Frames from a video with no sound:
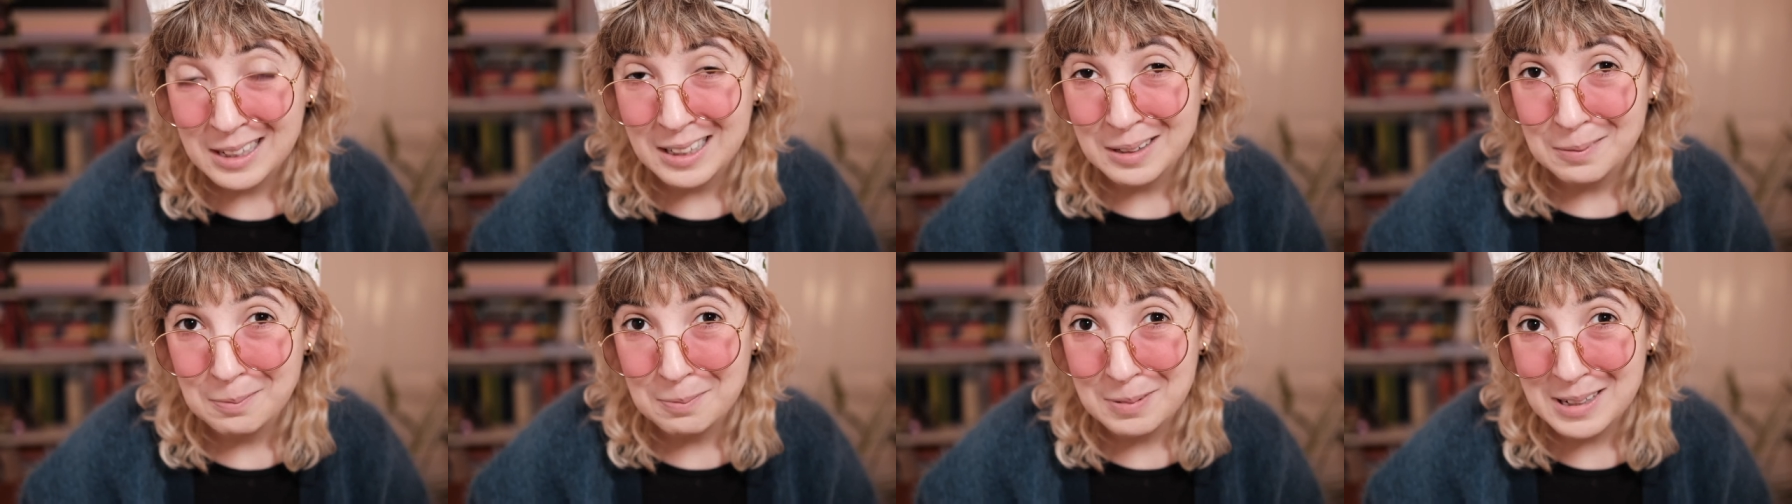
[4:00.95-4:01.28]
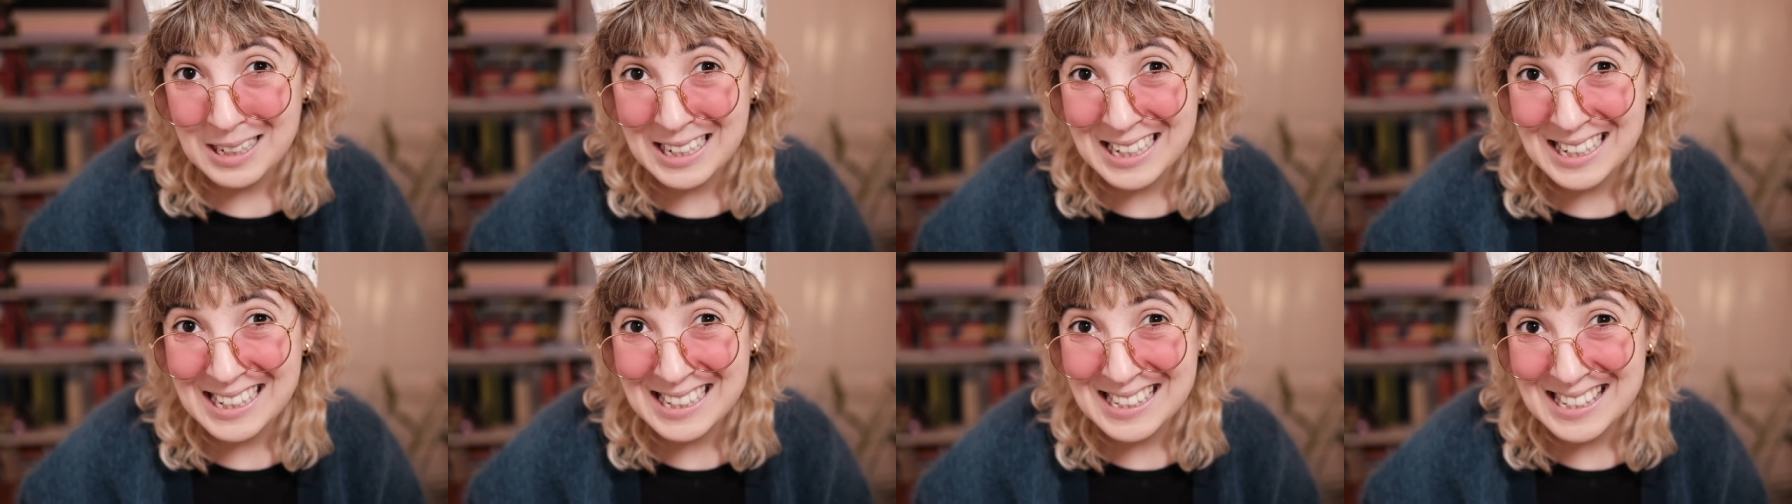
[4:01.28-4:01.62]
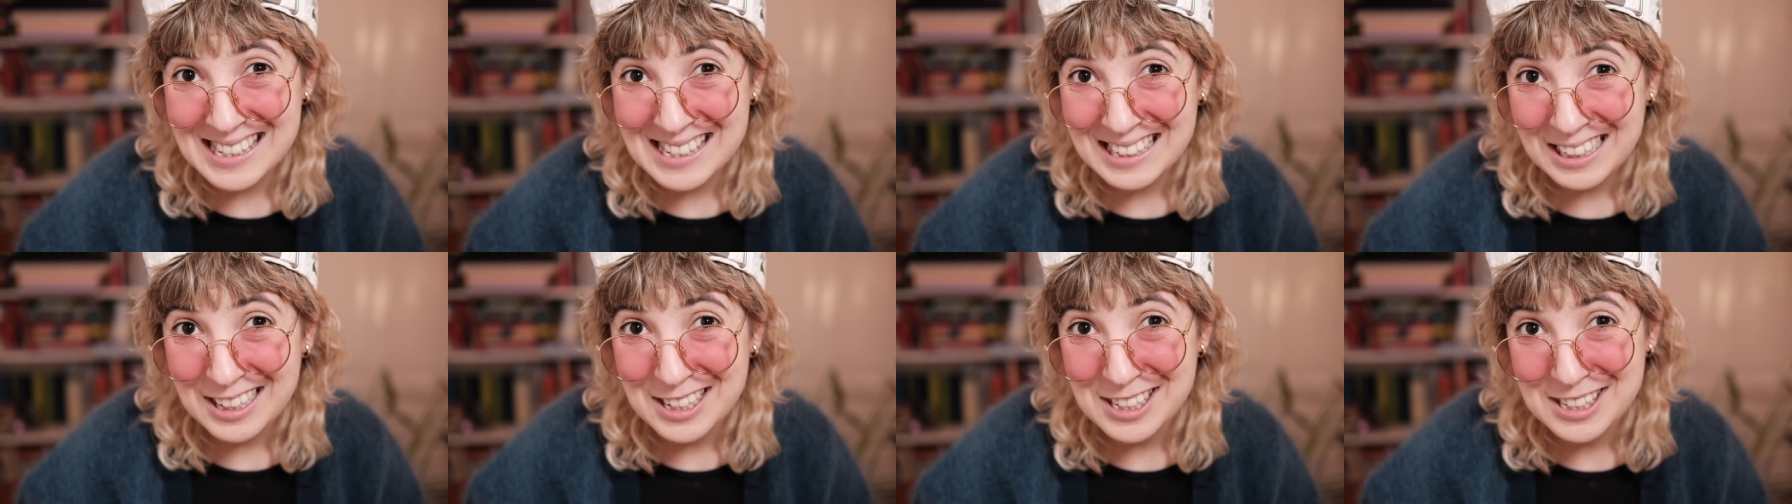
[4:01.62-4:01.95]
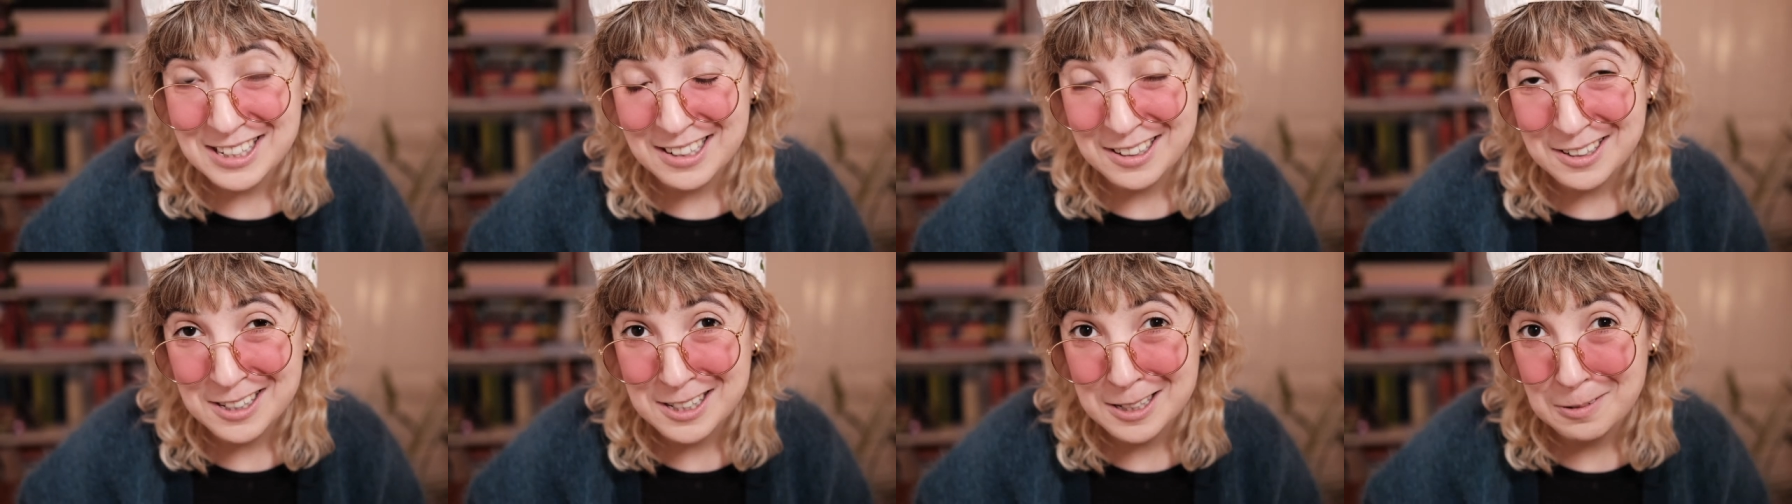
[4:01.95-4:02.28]
please
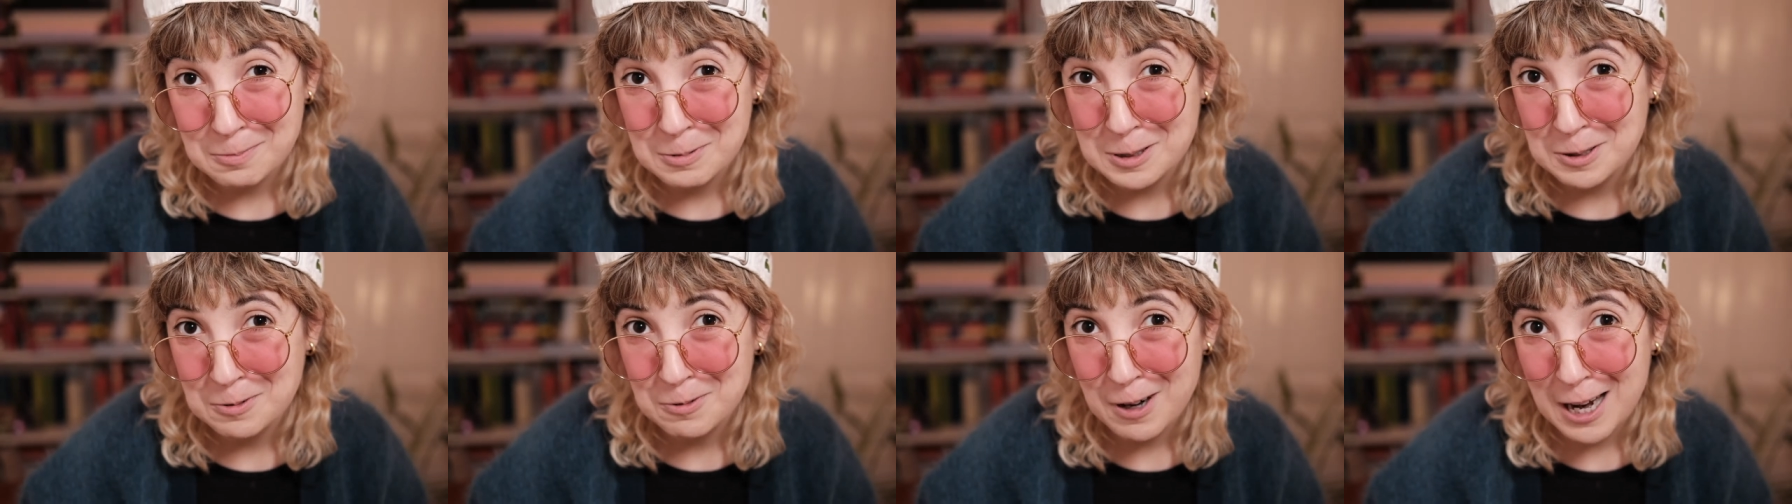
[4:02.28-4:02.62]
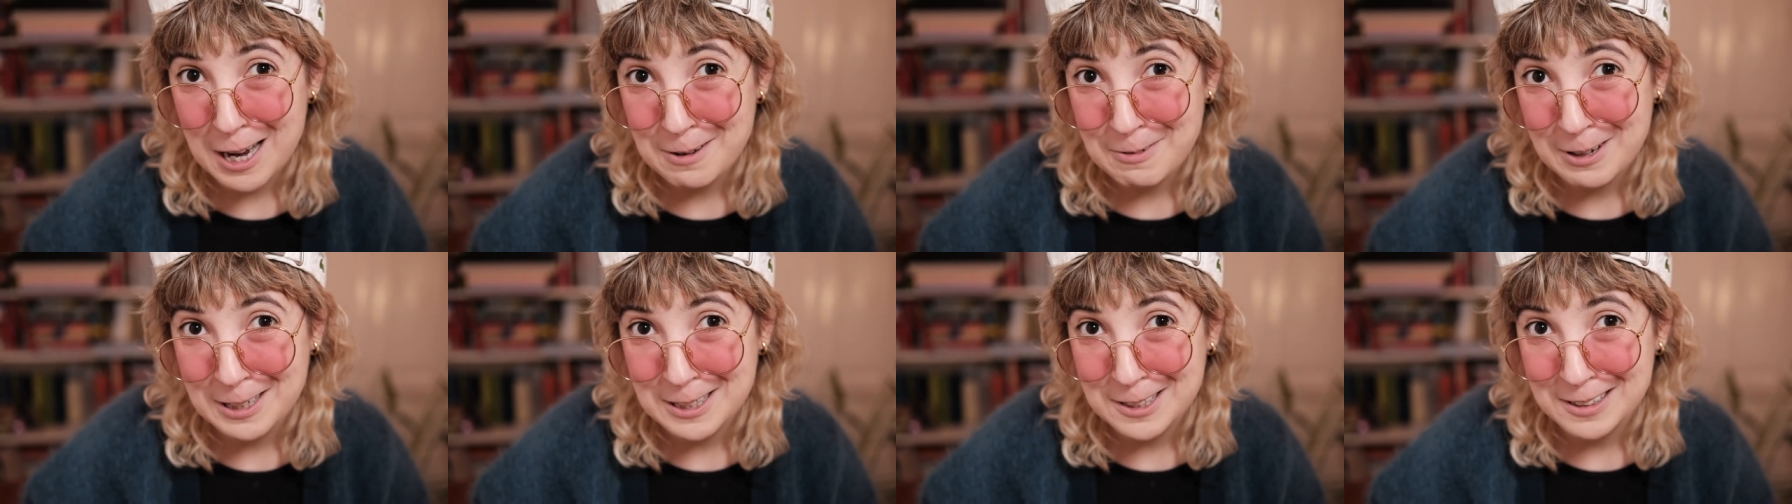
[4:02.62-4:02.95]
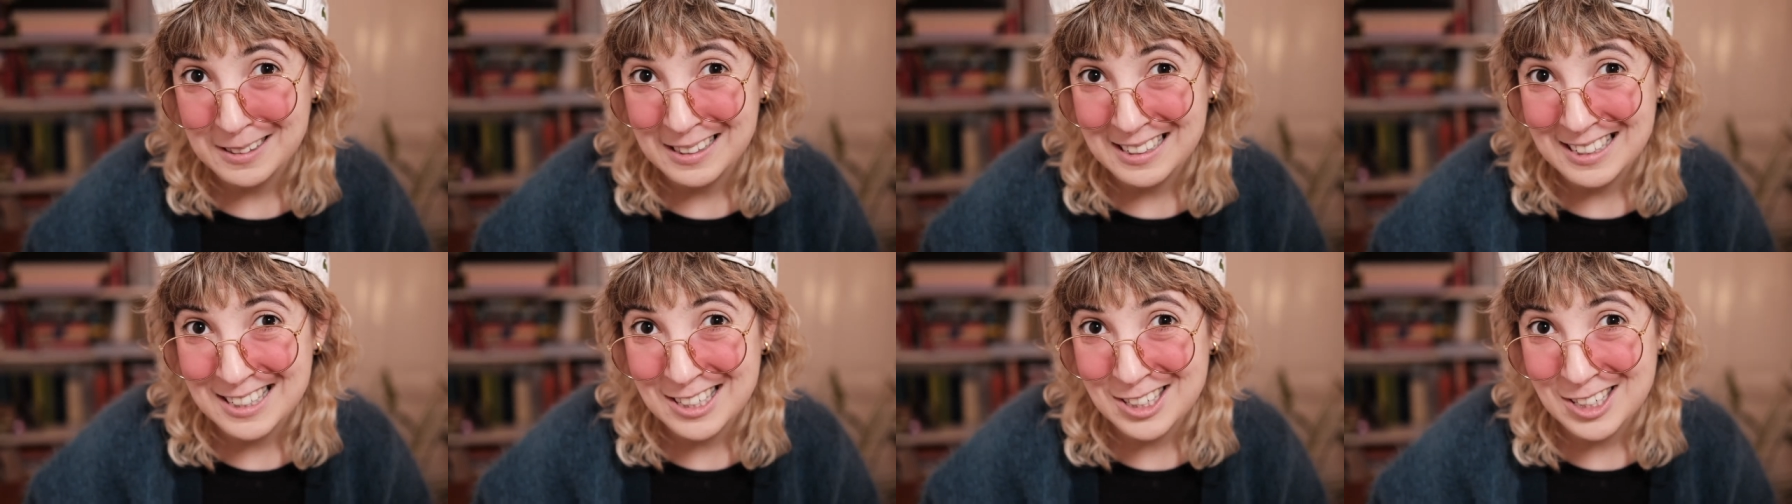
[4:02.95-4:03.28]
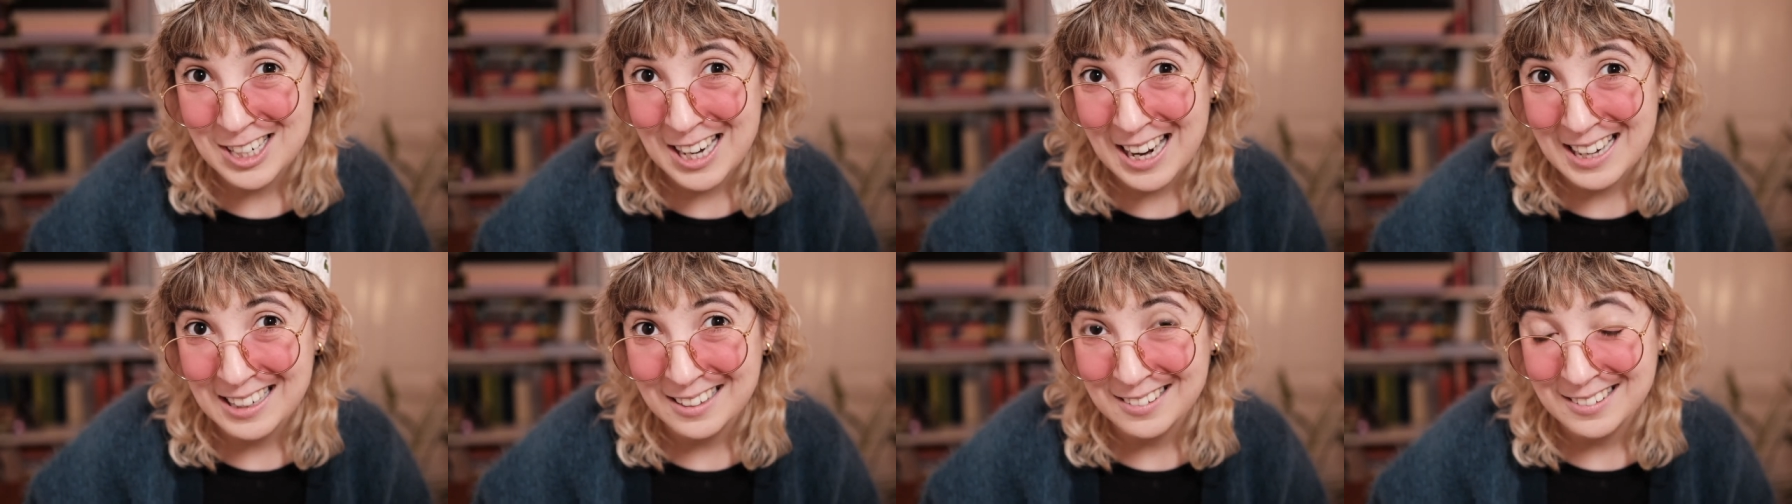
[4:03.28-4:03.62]
consider subscribing to this
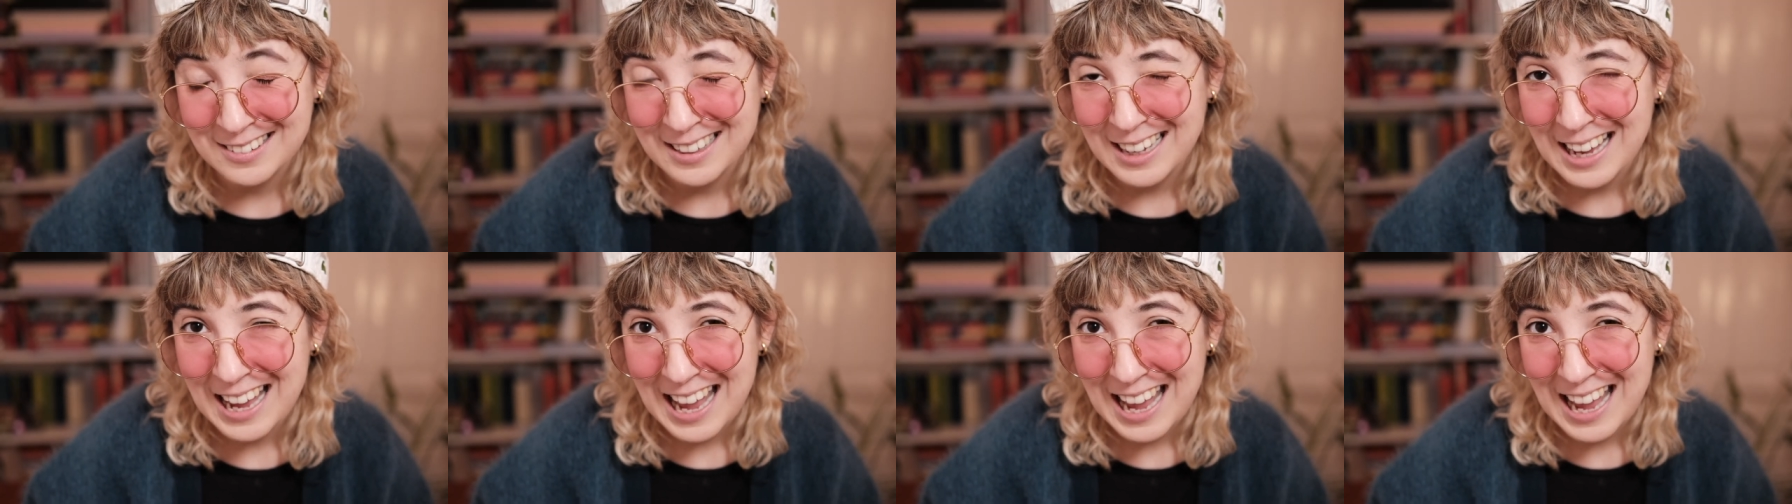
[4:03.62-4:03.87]
channel